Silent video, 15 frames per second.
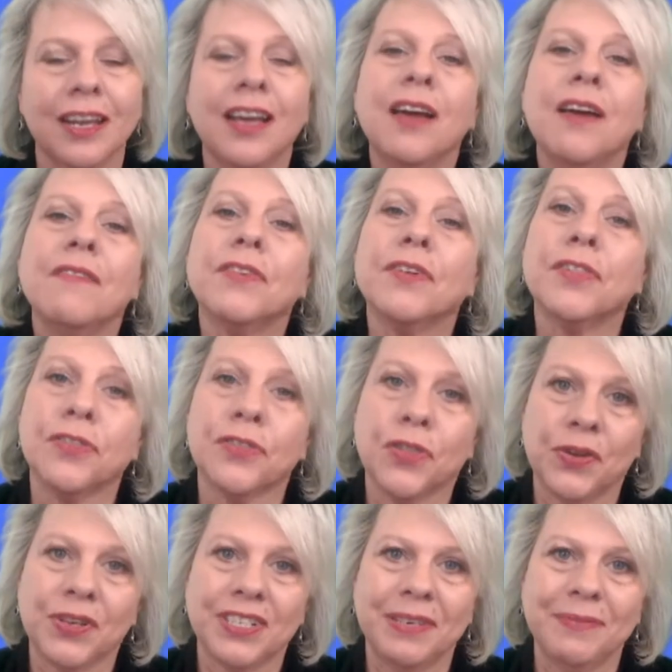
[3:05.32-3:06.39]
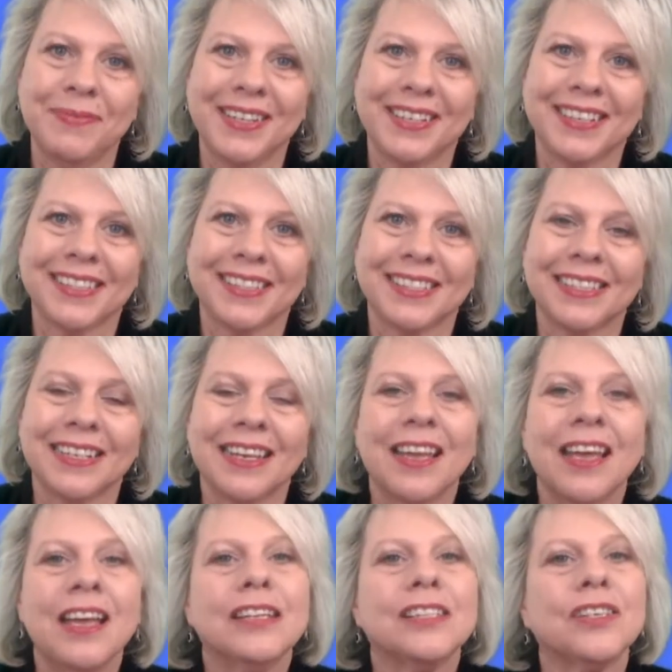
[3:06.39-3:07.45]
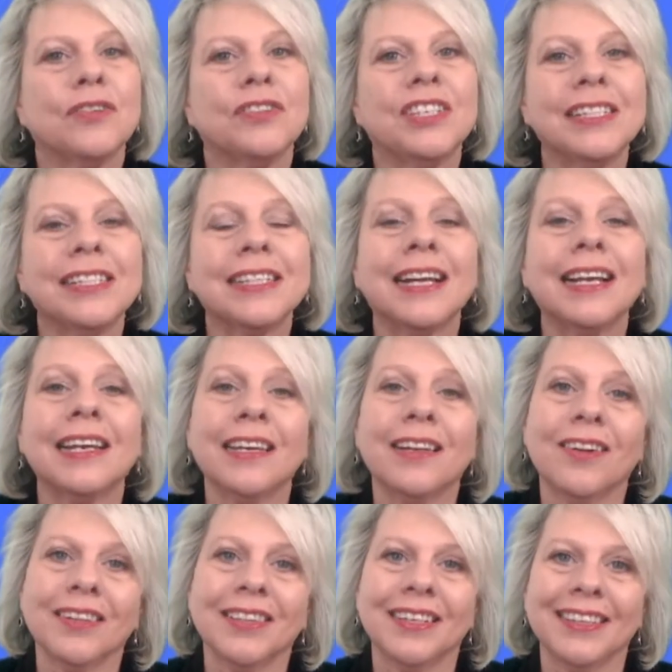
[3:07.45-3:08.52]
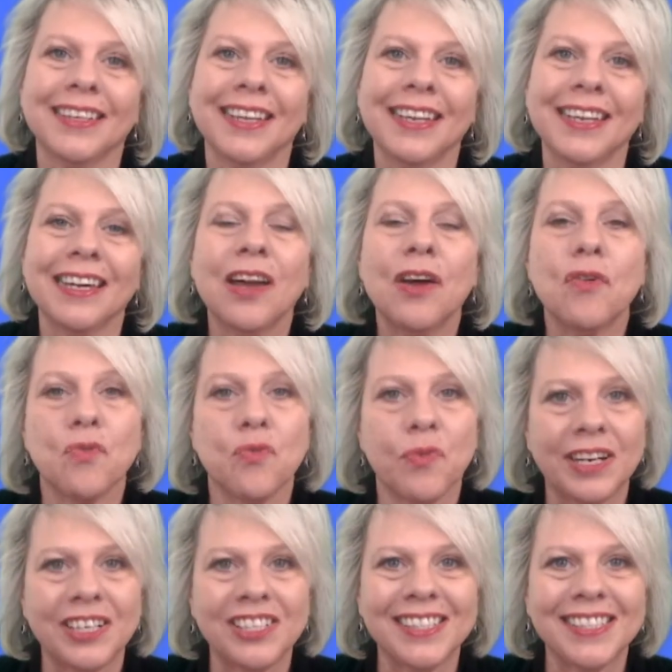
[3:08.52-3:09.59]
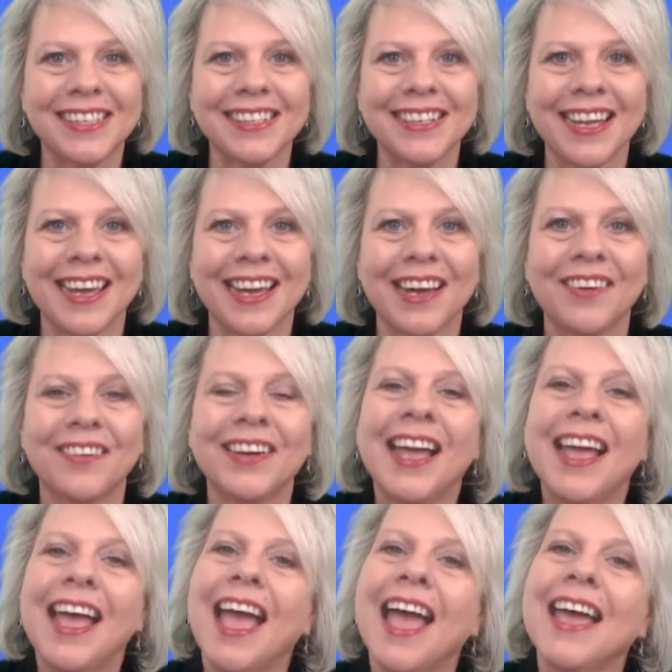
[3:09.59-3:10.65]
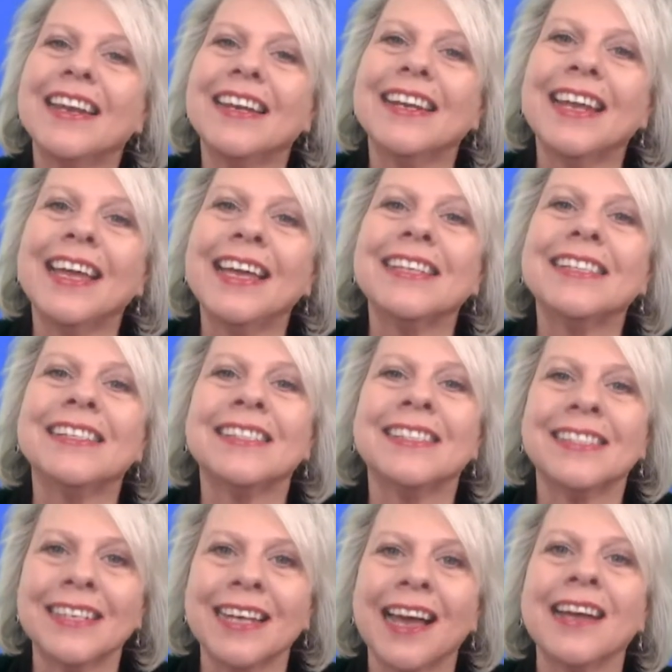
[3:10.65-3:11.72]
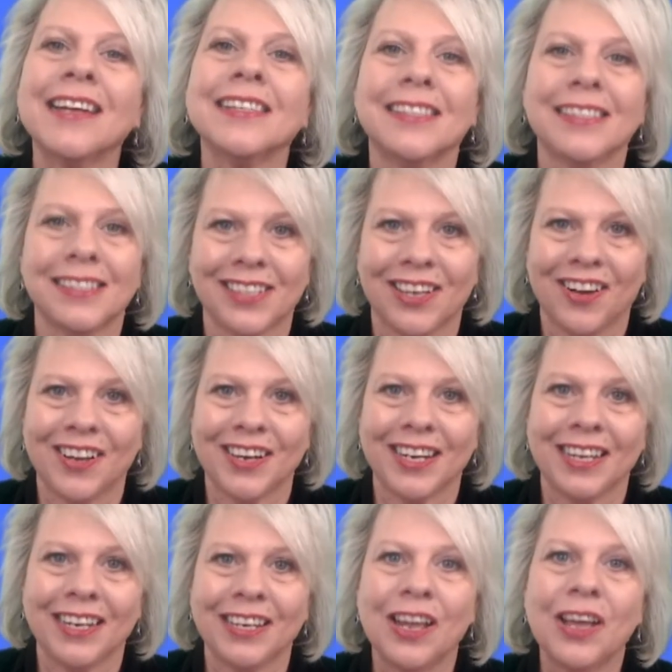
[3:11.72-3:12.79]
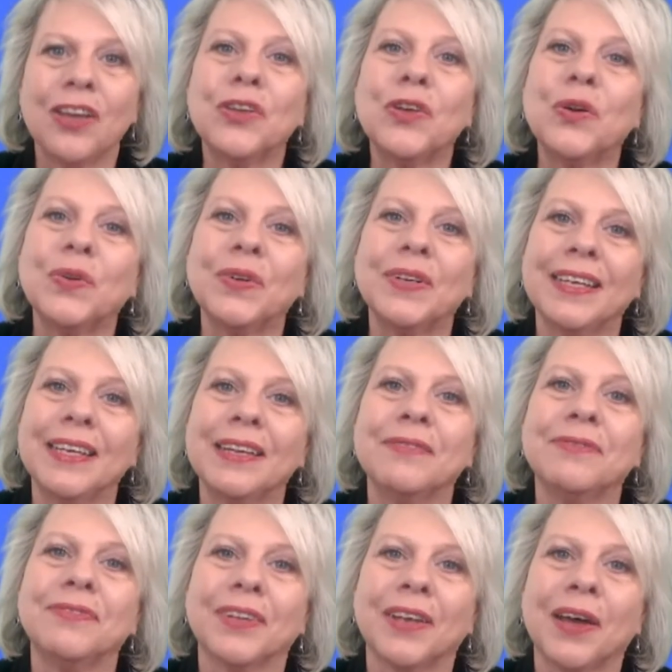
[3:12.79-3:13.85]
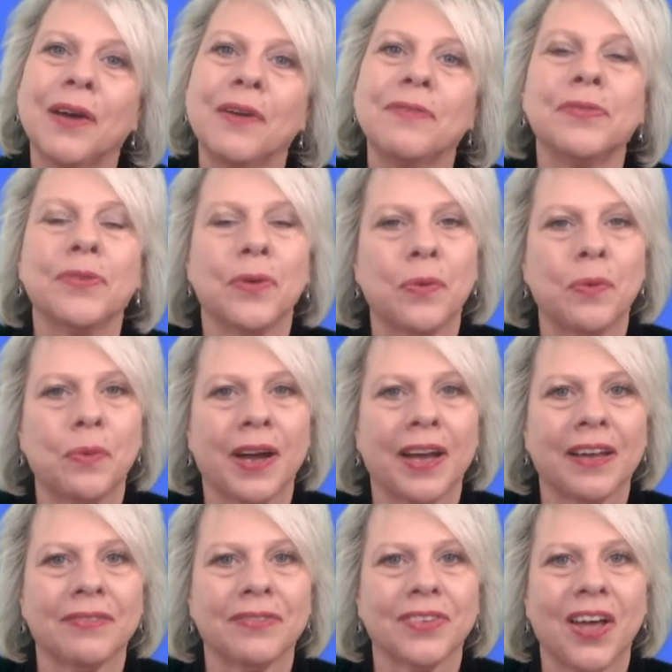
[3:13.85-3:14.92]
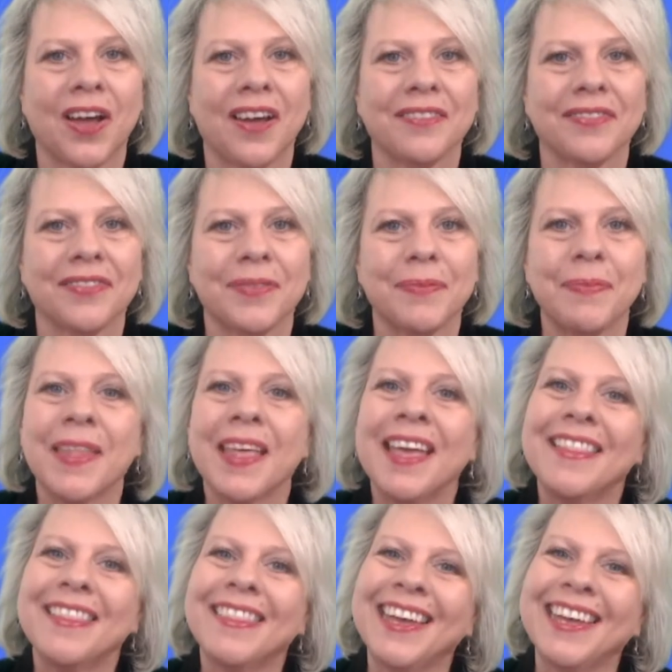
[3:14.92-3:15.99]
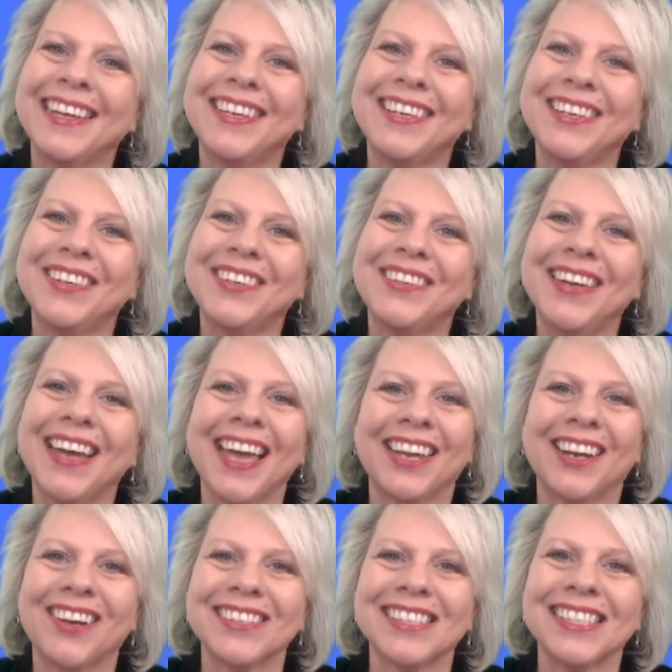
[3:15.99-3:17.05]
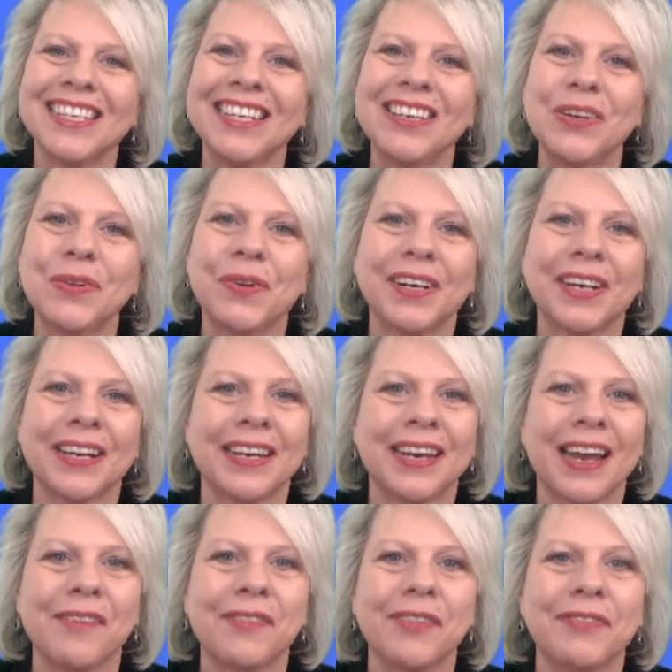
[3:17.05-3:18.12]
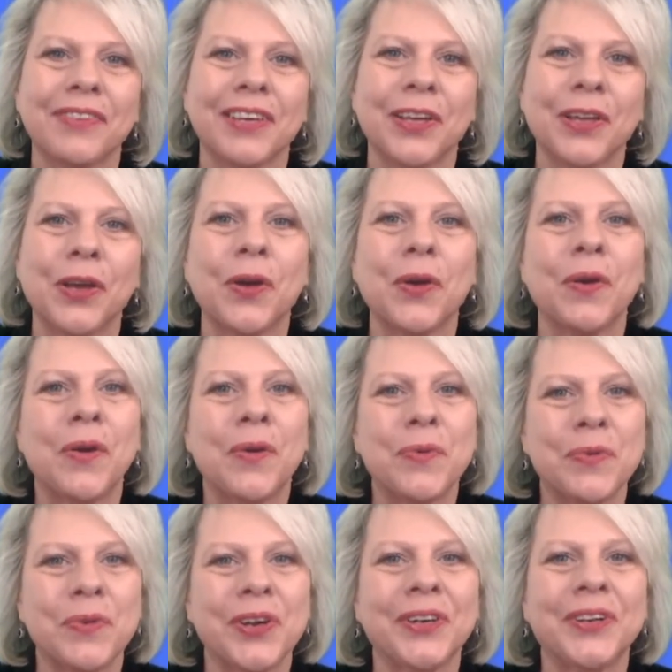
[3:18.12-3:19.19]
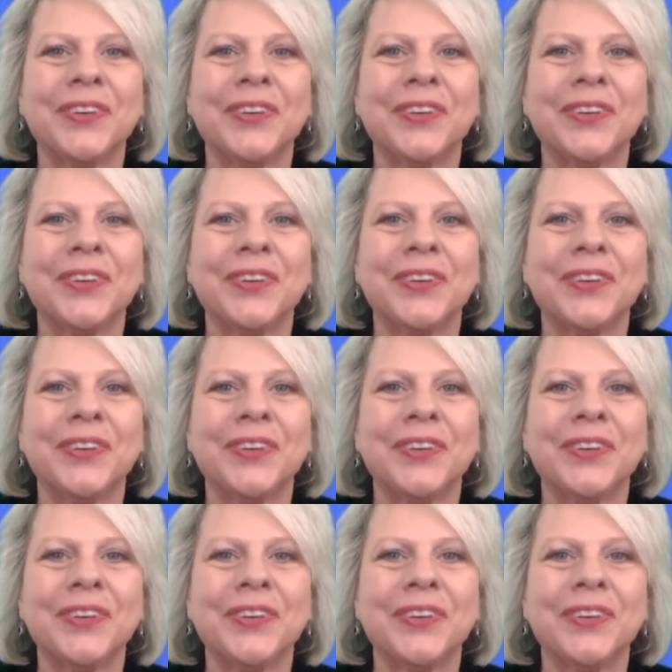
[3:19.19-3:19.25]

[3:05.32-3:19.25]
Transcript: for 30 minutes. So just click on the link, register now, and let's start designing your live, love way of life. Thank you, and I'll see you on another video real